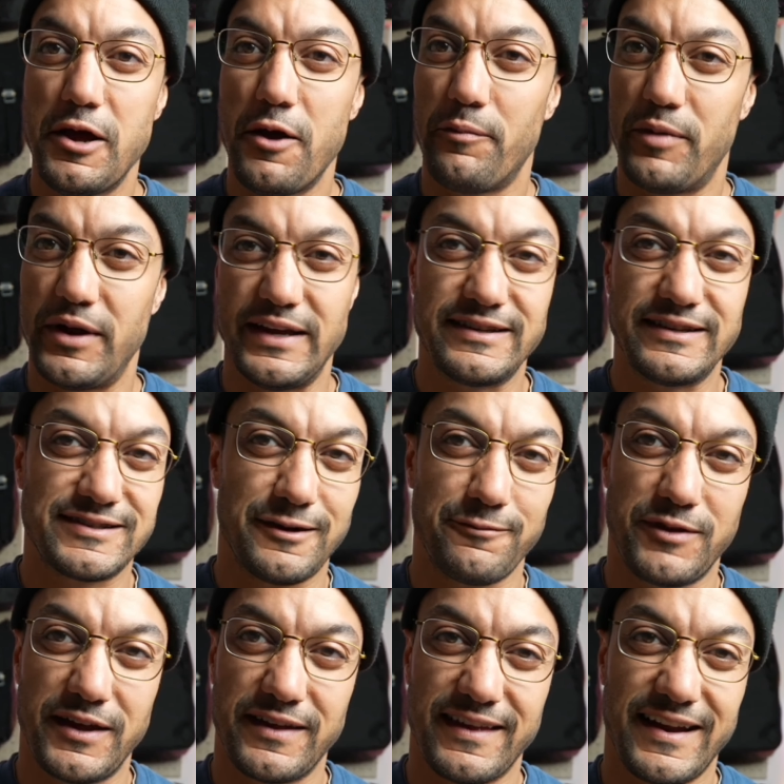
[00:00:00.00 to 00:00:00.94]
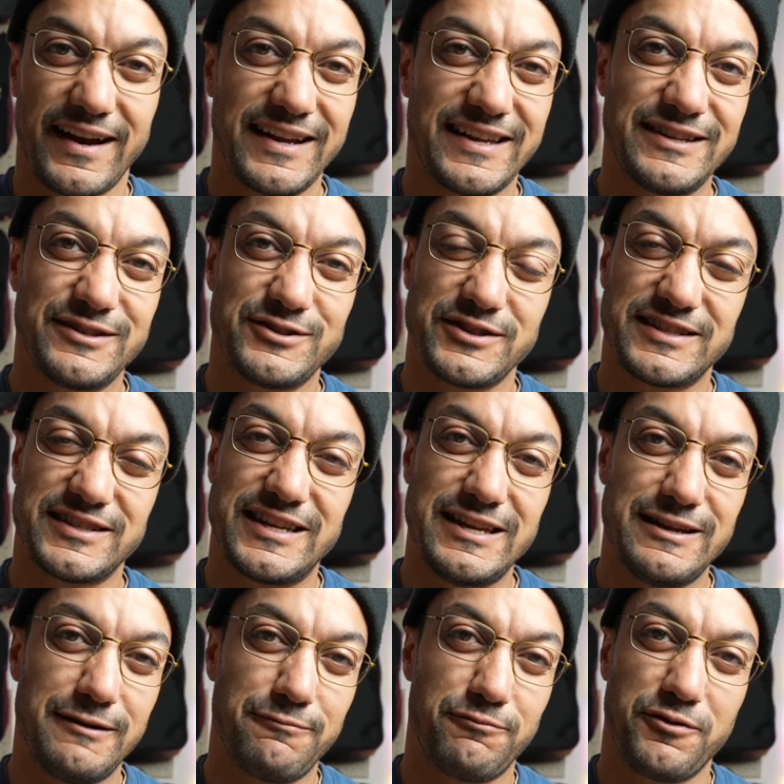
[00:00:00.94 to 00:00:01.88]
but it's something that I can just
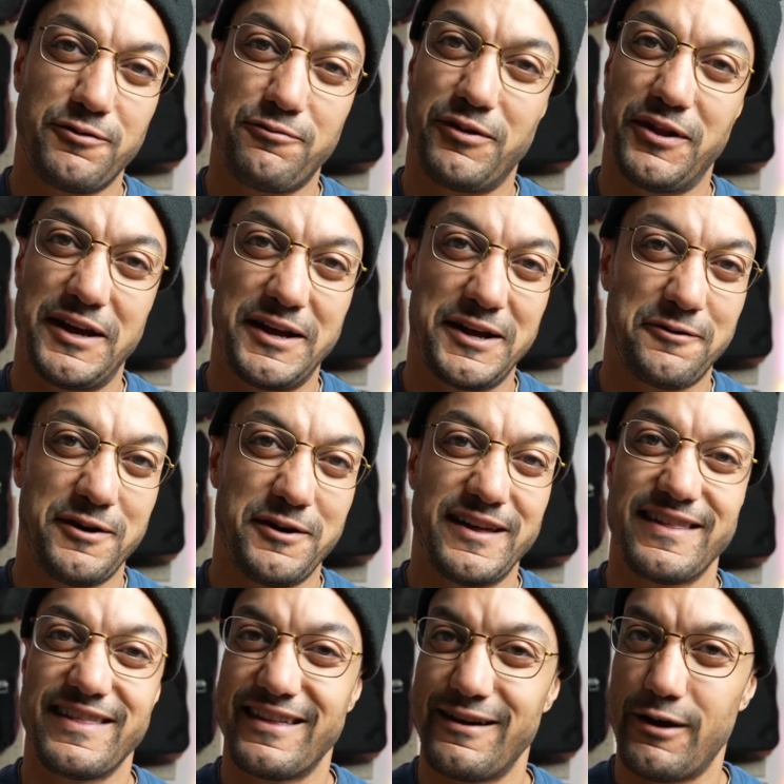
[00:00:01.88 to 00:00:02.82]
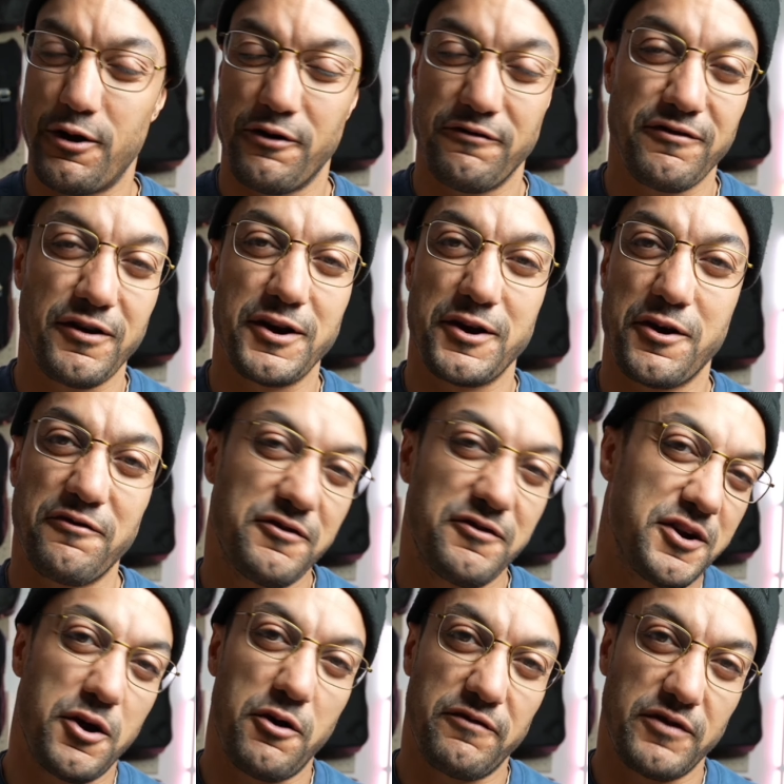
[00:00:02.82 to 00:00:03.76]
keep playing with over and over
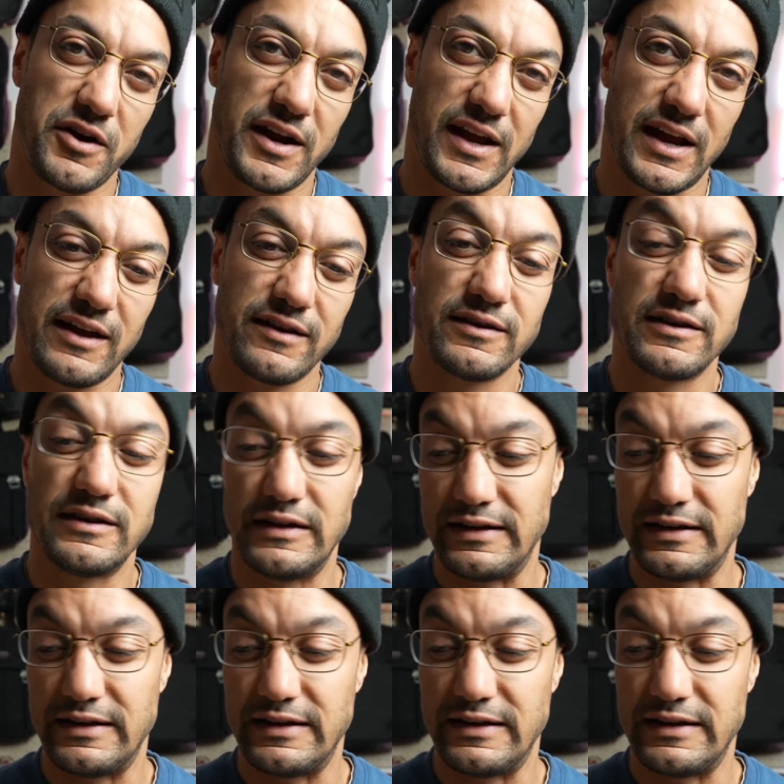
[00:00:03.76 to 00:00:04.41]
and over again.